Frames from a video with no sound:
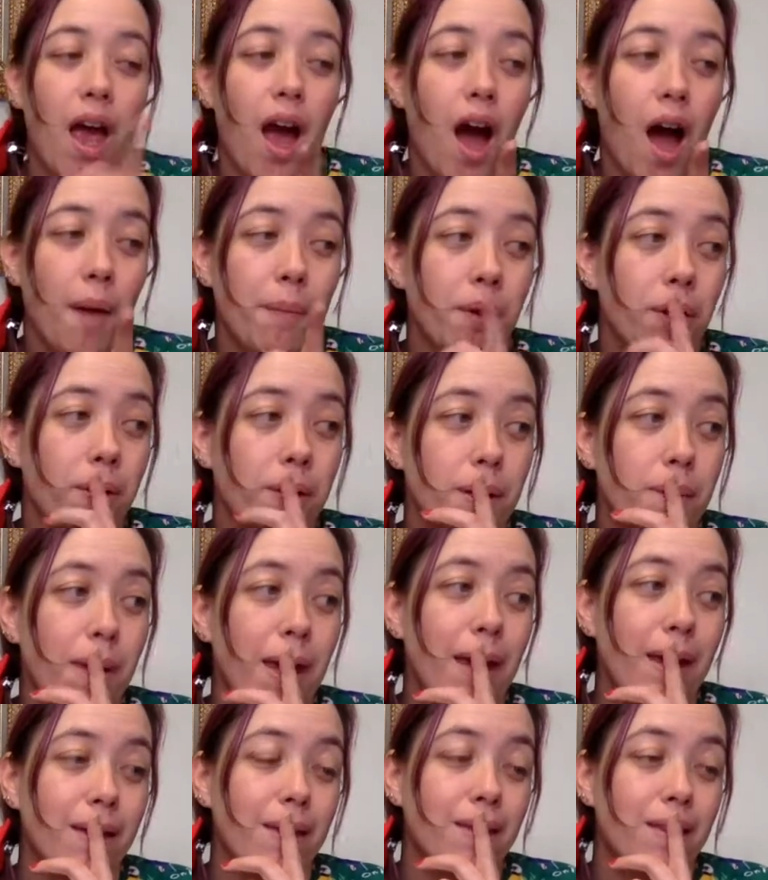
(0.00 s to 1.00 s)
I'm going to
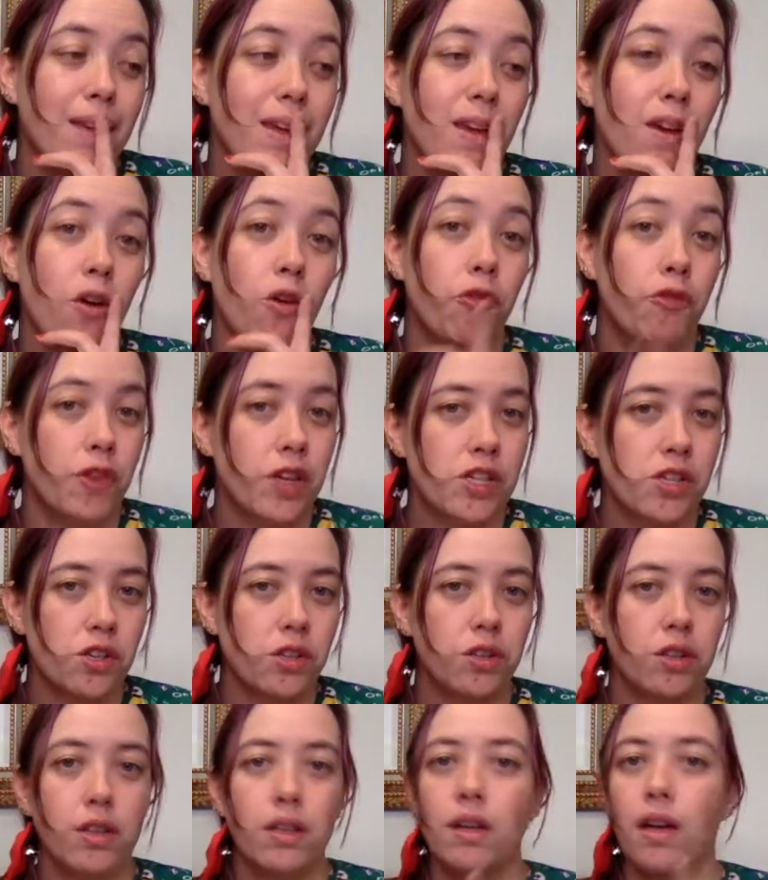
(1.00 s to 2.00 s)
make the
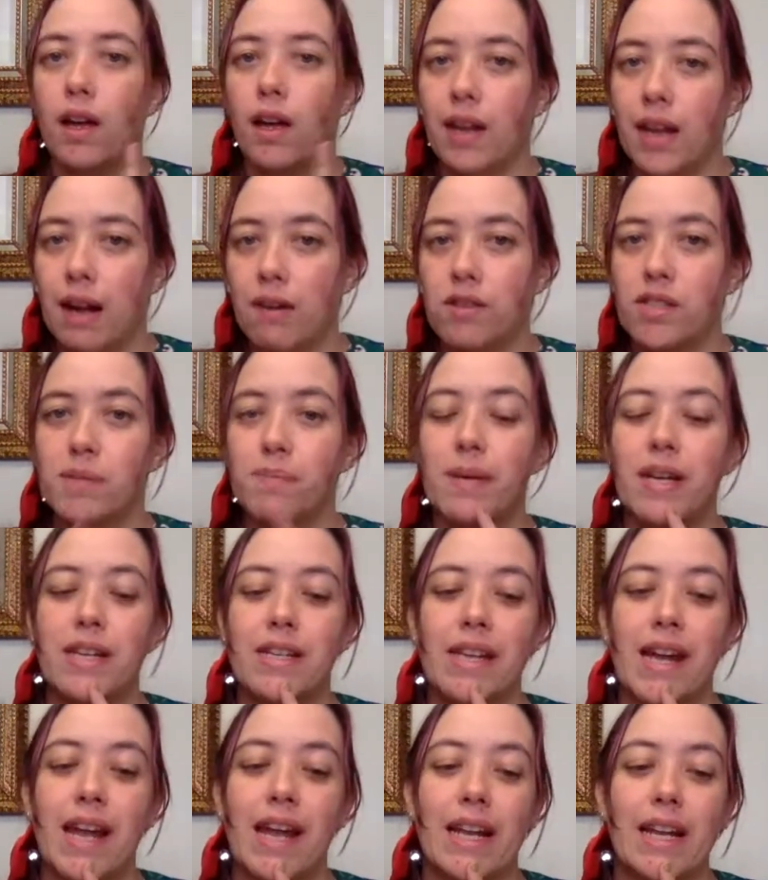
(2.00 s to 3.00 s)
official announcement
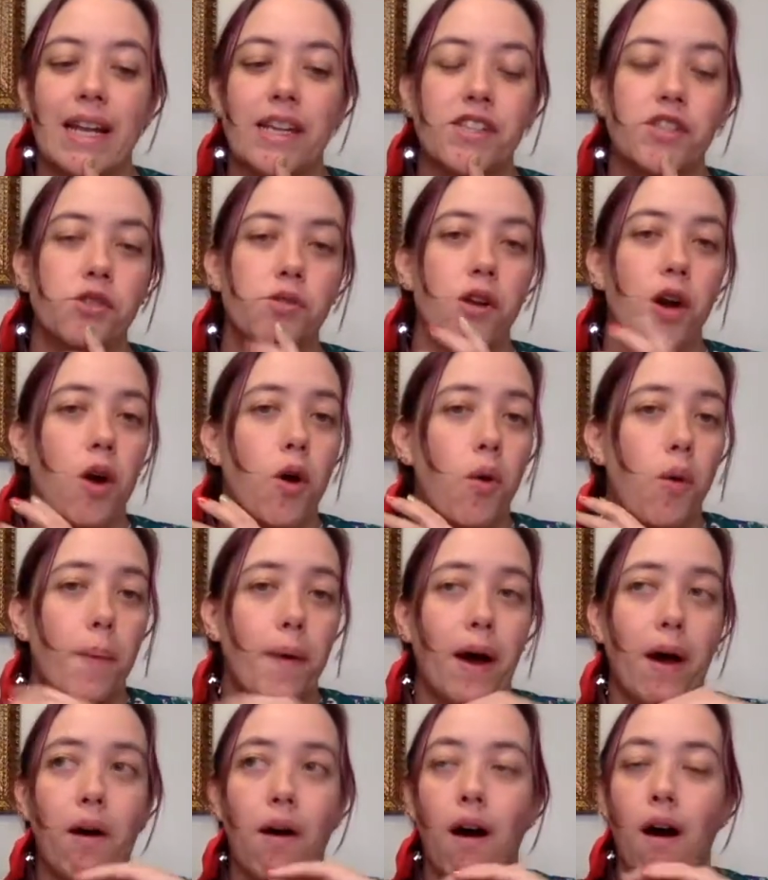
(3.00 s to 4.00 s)
and let you know
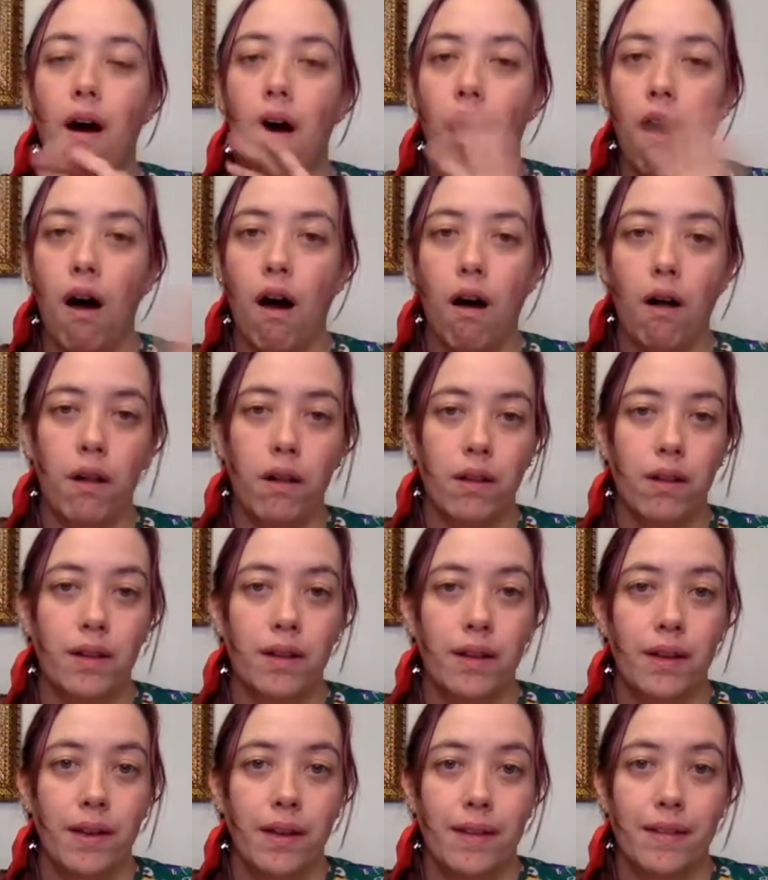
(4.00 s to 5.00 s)
about all
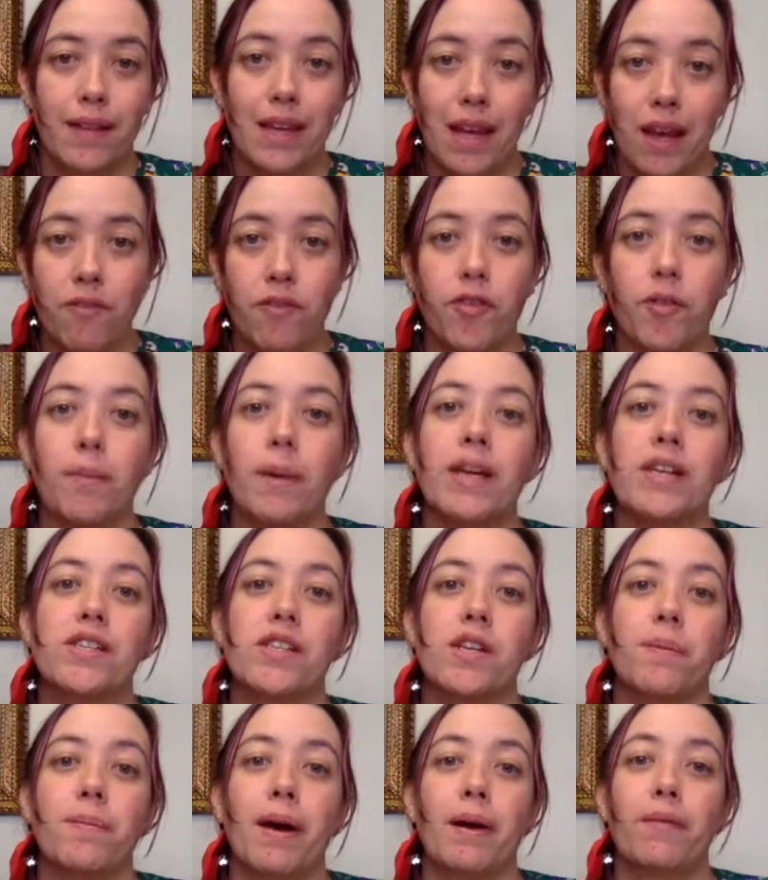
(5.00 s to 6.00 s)
the
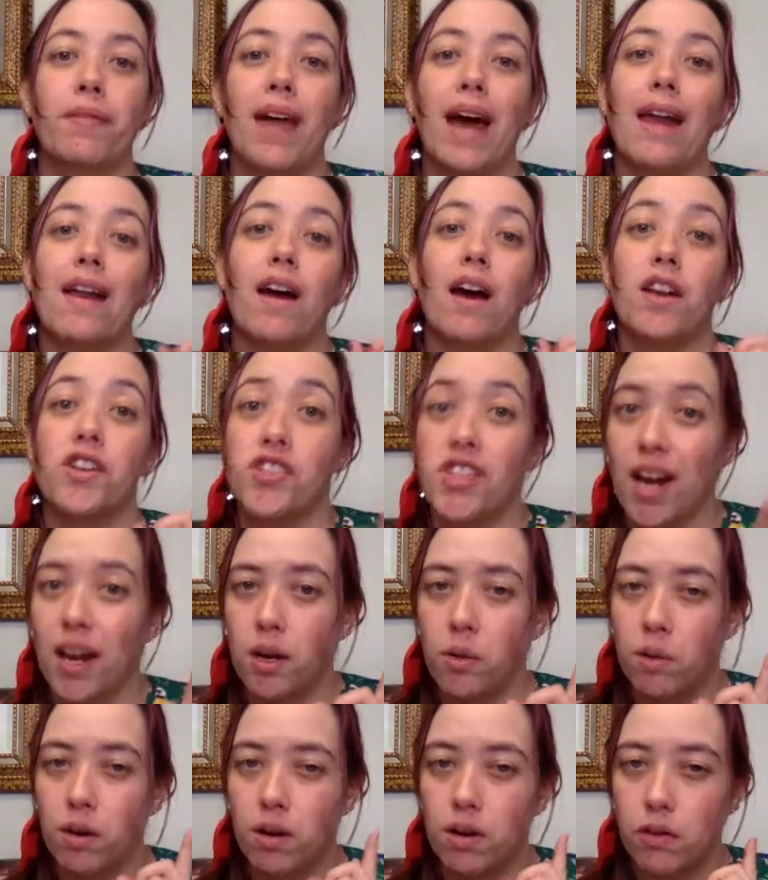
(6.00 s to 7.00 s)
information about that on
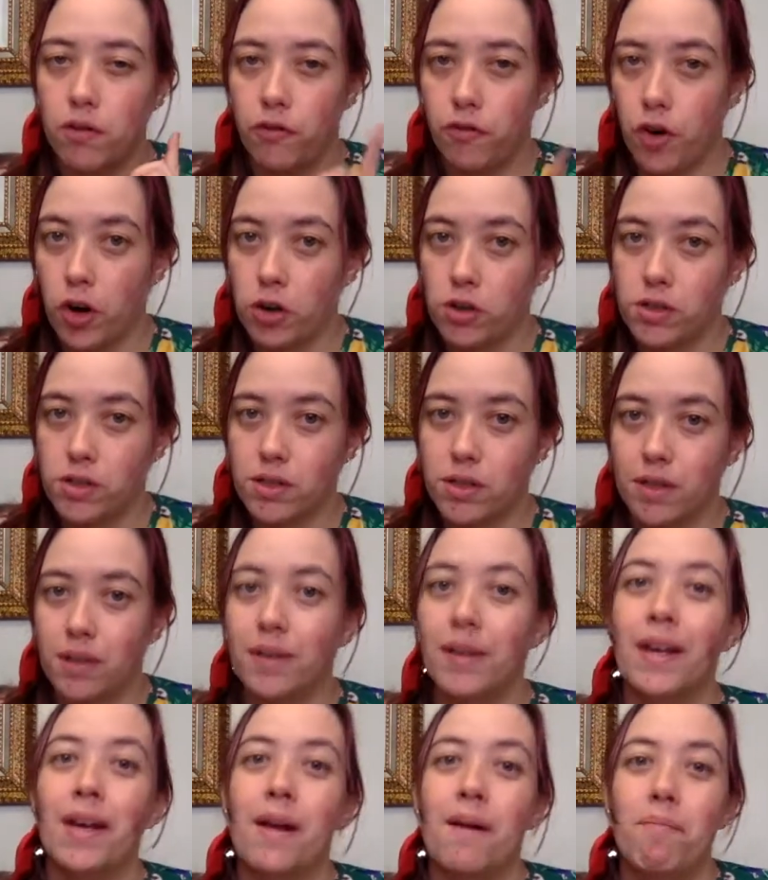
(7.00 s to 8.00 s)
January the first,
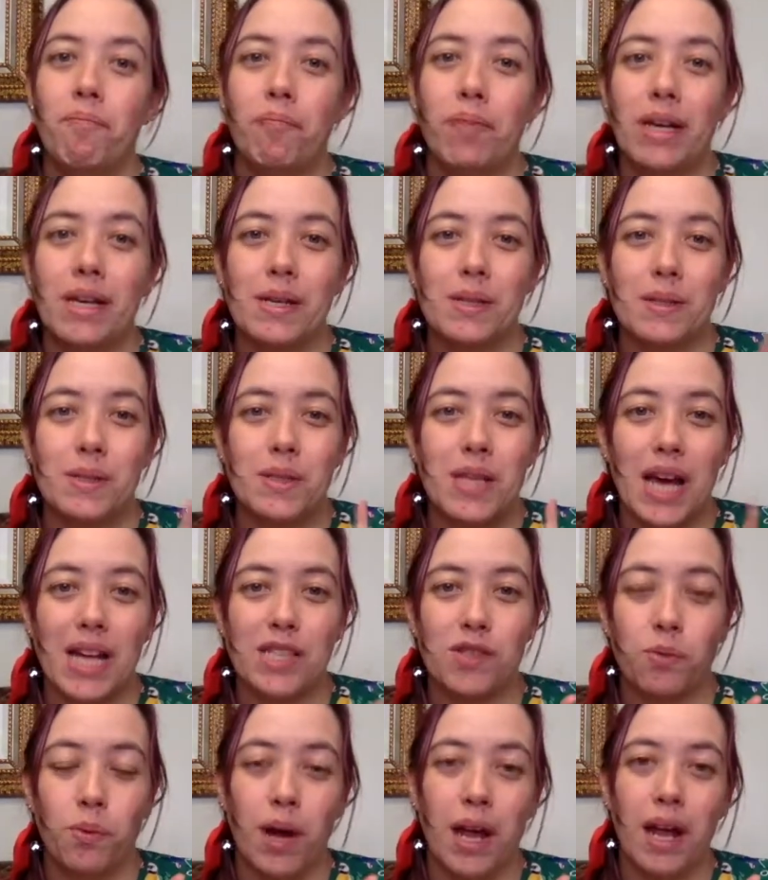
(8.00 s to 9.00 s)
because
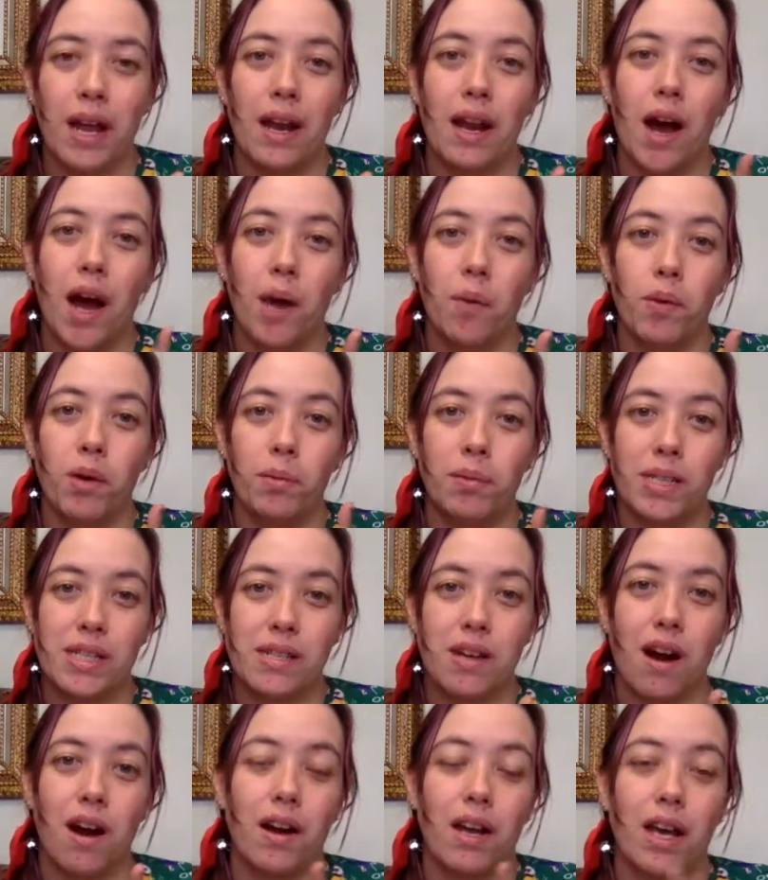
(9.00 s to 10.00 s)
that's when I will be
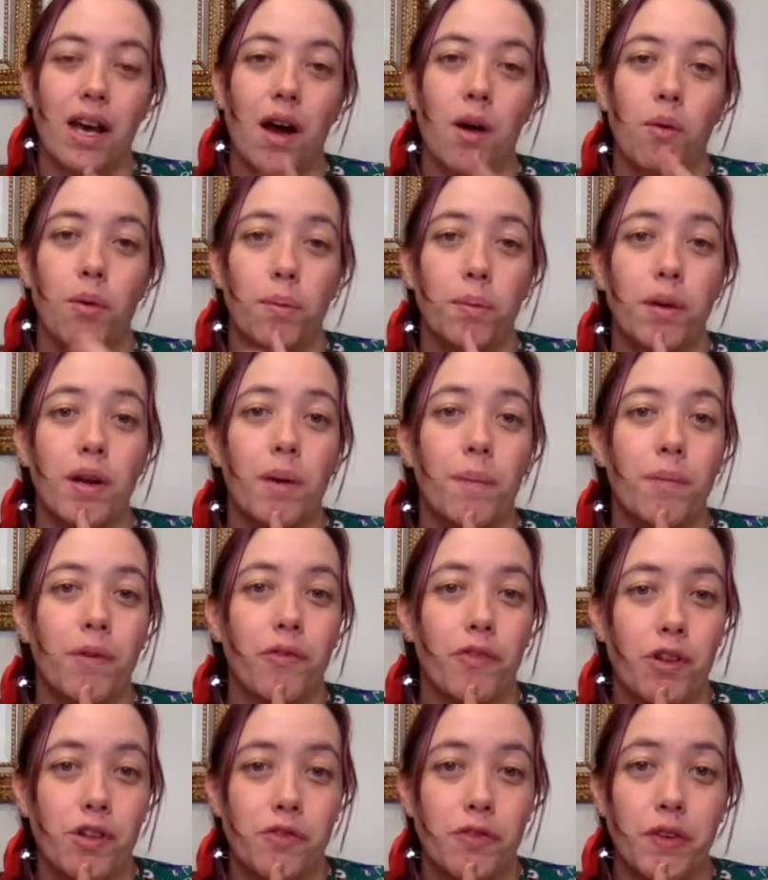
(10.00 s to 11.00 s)
starting. I will put up the
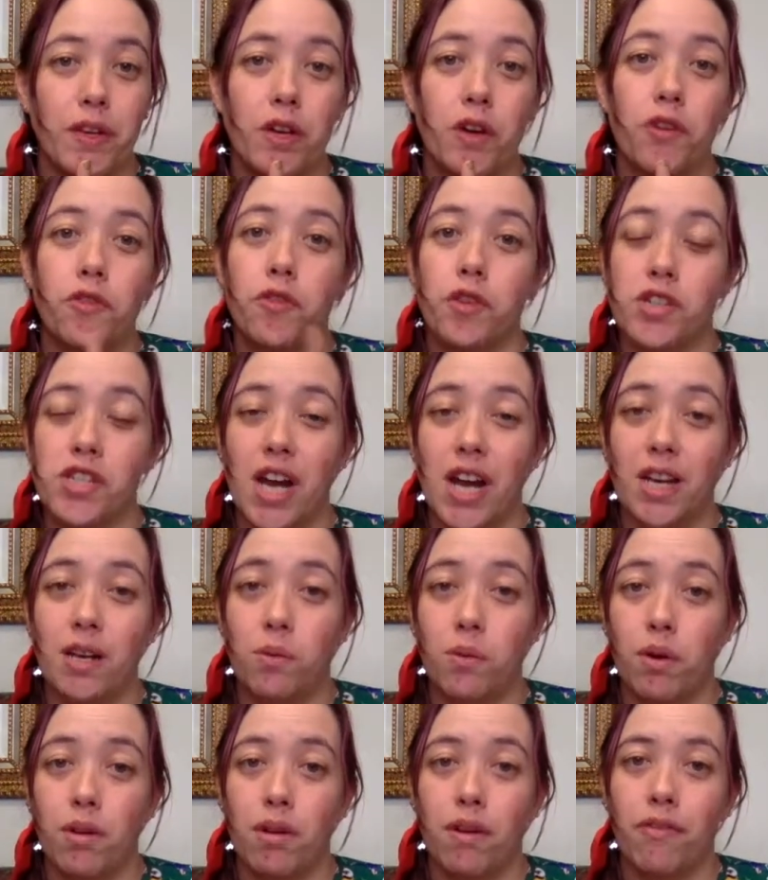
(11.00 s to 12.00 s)
first video for
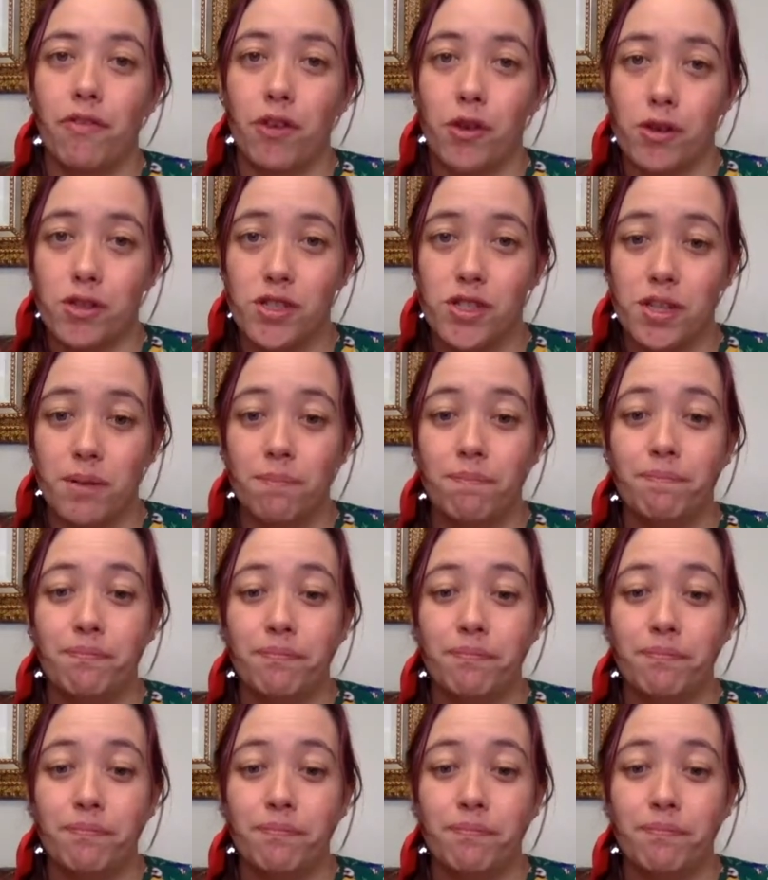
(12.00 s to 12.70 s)
January first